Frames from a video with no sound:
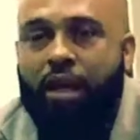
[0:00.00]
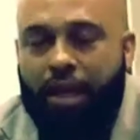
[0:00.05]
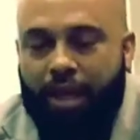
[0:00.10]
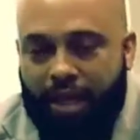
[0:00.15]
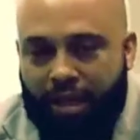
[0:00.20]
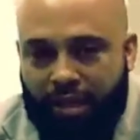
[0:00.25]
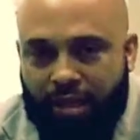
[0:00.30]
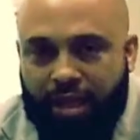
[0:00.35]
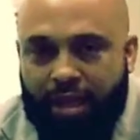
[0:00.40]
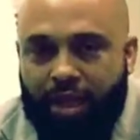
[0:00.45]

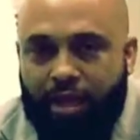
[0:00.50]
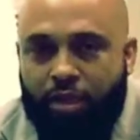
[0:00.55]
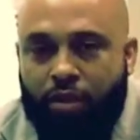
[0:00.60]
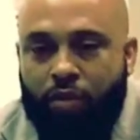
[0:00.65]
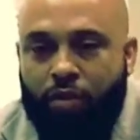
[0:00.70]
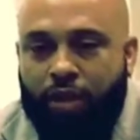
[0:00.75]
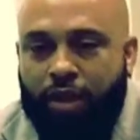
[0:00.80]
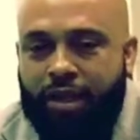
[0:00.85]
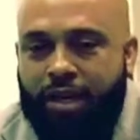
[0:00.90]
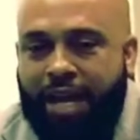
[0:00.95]
Indeed,
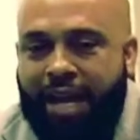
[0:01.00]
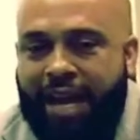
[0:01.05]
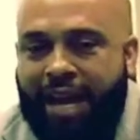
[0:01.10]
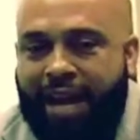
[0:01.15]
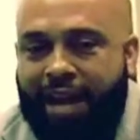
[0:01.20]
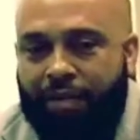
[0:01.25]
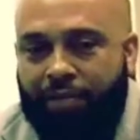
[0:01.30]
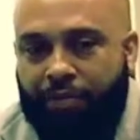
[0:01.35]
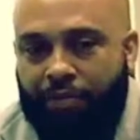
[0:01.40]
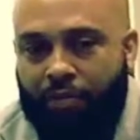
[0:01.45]
you can
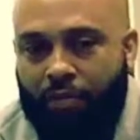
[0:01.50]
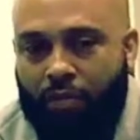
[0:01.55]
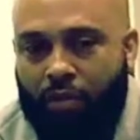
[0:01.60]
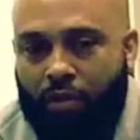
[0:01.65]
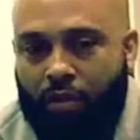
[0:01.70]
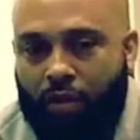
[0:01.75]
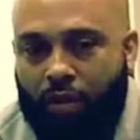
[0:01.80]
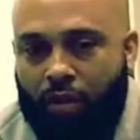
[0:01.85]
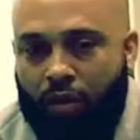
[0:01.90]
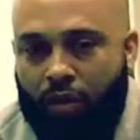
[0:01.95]
have
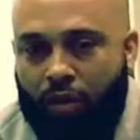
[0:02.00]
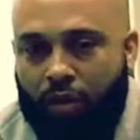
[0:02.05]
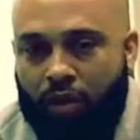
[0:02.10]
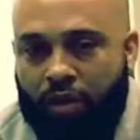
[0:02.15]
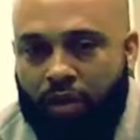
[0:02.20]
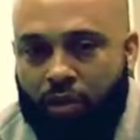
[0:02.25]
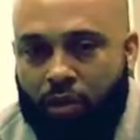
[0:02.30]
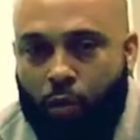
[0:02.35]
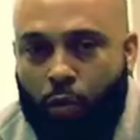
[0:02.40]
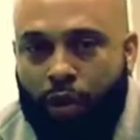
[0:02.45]

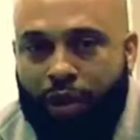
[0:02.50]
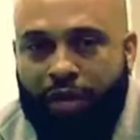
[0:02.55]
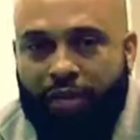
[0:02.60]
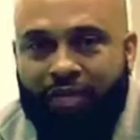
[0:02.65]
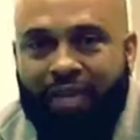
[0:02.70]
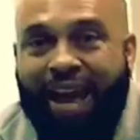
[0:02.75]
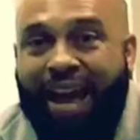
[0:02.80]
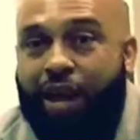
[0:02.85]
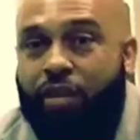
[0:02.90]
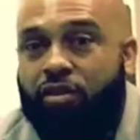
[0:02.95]

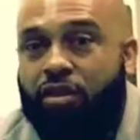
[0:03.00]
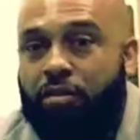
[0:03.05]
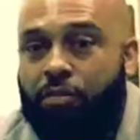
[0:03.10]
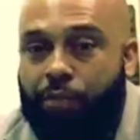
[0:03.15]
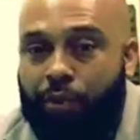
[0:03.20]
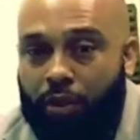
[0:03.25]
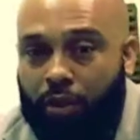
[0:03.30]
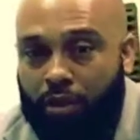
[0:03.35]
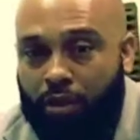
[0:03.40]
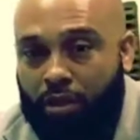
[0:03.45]
20,000
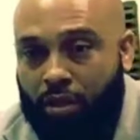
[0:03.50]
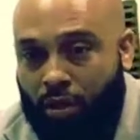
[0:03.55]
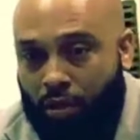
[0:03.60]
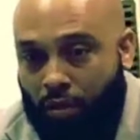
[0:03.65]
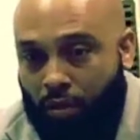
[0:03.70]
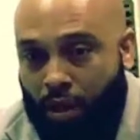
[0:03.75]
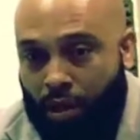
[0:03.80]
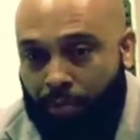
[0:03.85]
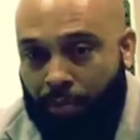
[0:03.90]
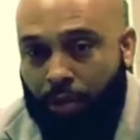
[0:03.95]
books
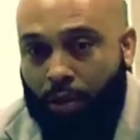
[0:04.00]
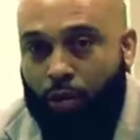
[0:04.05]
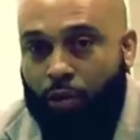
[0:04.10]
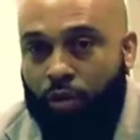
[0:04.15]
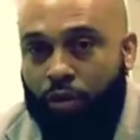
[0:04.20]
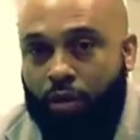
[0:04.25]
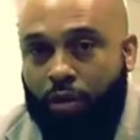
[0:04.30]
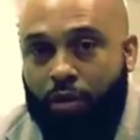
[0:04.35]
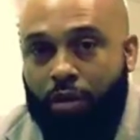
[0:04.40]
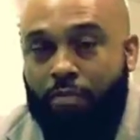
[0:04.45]
sold
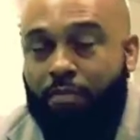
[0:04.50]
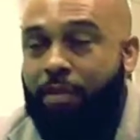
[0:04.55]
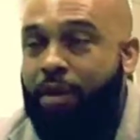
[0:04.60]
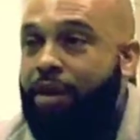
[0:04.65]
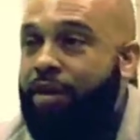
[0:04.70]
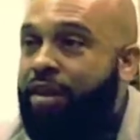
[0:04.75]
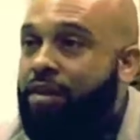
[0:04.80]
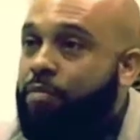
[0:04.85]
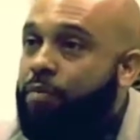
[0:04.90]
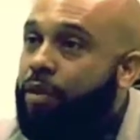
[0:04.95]
opposed to 1
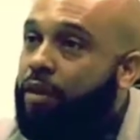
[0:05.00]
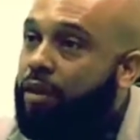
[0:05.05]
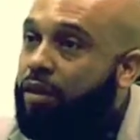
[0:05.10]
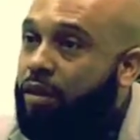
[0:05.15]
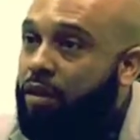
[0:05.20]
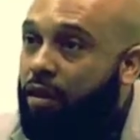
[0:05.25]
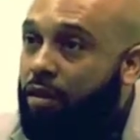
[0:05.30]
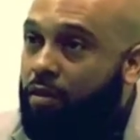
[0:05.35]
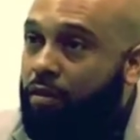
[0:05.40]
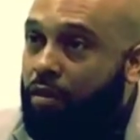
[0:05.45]
million books
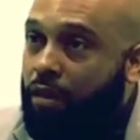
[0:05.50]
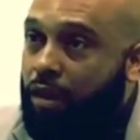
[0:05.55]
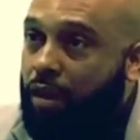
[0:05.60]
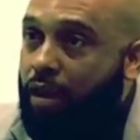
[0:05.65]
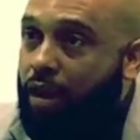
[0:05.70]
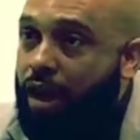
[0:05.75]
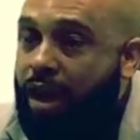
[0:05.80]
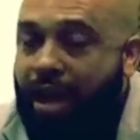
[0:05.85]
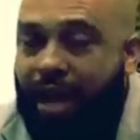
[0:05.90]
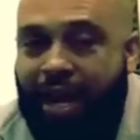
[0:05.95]
sold,
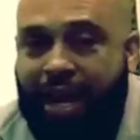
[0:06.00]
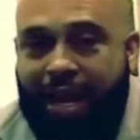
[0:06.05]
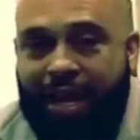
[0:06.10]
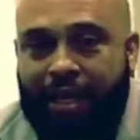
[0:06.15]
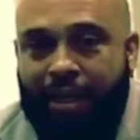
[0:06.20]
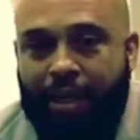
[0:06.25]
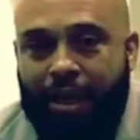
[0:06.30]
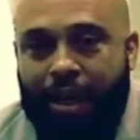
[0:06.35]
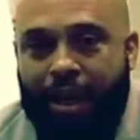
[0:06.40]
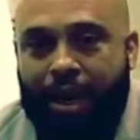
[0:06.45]

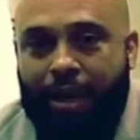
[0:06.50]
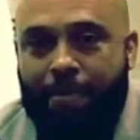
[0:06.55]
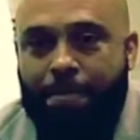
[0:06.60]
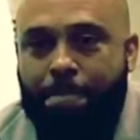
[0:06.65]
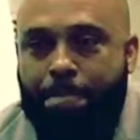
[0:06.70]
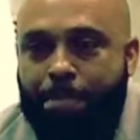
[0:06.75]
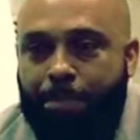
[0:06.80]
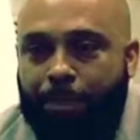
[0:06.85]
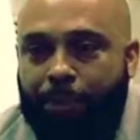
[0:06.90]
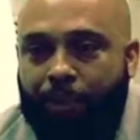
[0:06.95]
and
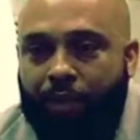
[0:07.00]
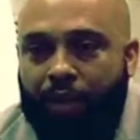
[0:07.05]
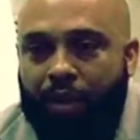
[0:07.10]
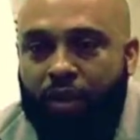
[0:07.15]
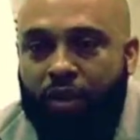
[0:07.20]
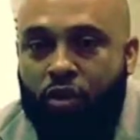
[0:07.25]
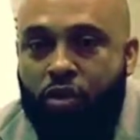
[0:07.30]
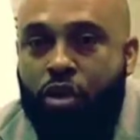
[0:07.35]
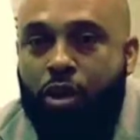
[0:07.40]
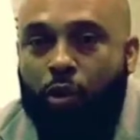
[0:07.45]

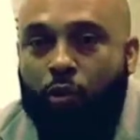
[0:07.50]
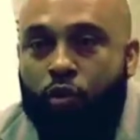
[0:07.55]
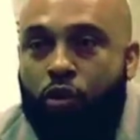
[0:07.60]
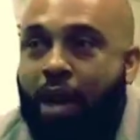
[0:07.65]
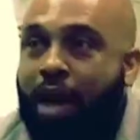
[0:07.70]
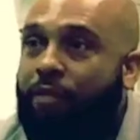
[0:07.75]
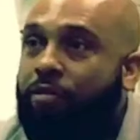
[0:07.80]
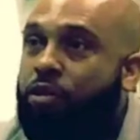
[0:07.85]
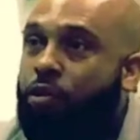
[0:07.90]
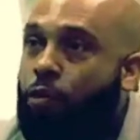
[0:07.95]
you
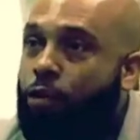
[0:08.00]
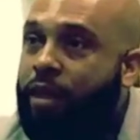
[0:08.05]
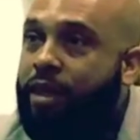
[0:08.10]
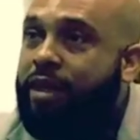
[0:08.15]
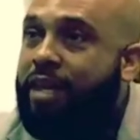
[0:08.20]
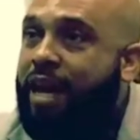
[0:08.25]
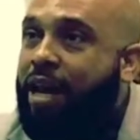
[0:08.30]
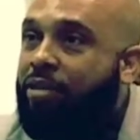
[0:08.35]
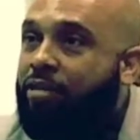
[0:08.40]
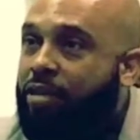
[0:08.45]
have
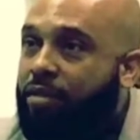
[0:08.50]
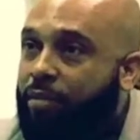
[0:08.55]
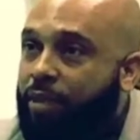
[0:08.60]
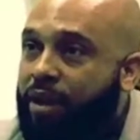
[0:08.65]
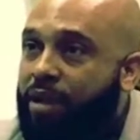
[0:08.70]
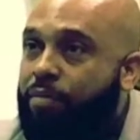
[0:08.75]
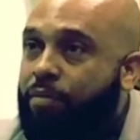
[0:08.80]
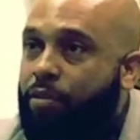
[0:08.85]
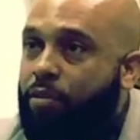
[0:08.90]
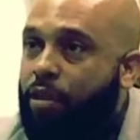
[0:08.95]
20,000
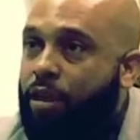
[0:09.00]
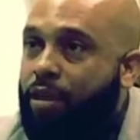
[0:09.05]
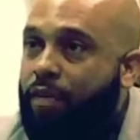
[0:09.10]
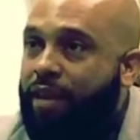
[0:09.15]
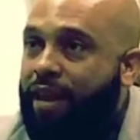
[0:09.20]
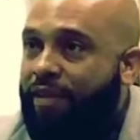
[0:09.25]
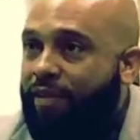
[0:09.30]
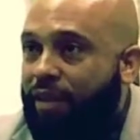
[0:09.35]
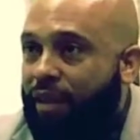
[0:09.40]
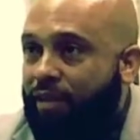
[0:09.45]
people
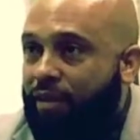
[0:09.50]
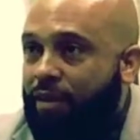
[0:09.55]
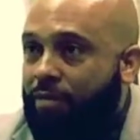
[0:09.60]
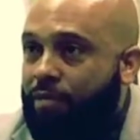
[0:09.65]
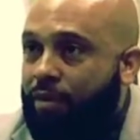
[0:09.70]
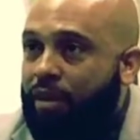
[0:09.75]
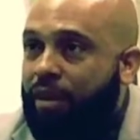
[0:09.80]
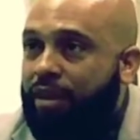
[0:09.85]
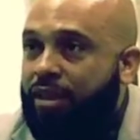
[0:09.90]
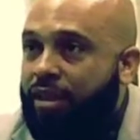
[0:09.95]
that have the
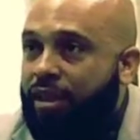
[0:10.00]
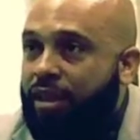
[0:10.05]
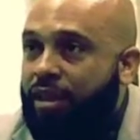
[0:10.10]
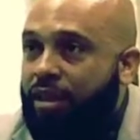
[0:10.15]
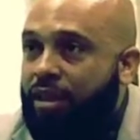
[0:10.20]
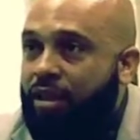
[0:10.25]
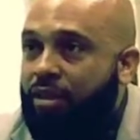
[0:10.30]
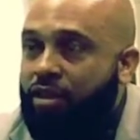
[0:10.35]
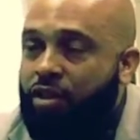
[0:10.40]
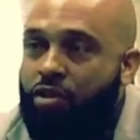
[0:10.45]
ability
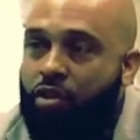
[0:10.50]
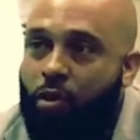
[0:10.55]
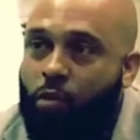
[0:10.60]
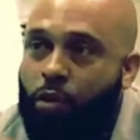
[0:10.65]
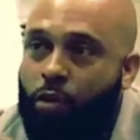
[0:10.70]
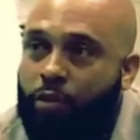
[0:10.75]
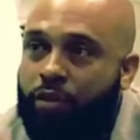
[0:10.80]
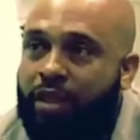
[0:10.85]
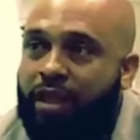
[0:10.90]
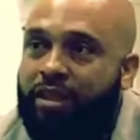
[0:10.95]
to know
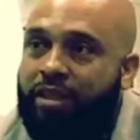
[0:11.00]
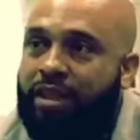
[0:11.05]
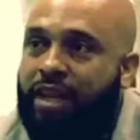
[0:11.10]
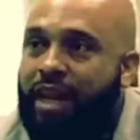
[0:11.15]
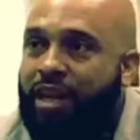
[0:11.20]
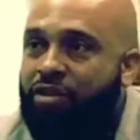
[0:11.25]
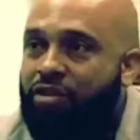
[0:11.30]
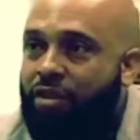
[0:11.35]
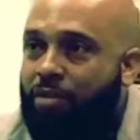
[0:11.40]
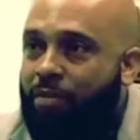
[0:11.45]
what was
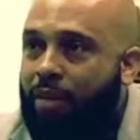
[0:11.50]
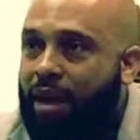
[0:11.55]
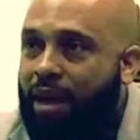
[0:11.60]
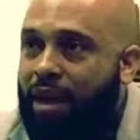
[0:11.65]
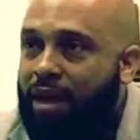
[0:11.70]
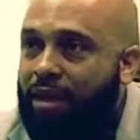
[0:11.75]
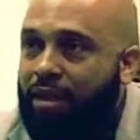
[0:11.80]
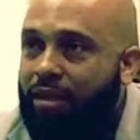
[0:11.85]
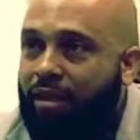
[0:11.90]
inside your mind.